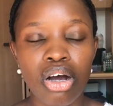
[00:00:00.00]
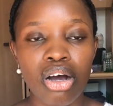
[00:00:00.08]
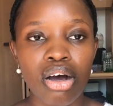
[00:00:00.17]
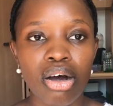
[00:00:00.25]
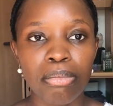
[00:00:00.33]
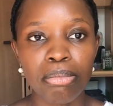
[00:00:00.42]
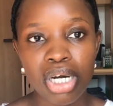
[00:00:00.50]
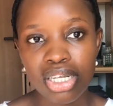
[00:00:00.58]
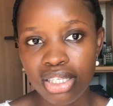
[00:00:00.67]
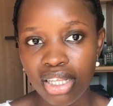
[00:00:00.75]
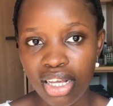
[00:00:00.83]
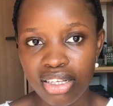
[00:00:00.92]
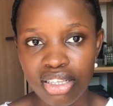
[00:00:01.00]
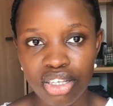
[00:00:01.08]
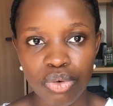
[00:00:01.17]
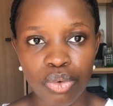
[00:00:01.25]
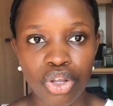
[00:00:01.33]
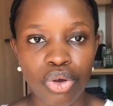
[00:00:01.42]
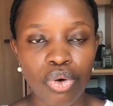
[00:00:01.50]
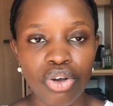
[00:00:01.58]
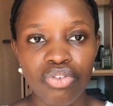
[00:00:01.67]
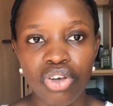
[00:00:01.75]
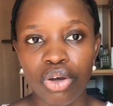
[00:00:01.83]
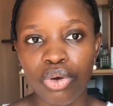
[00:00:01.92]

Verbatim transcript: Um, master's degree or if you are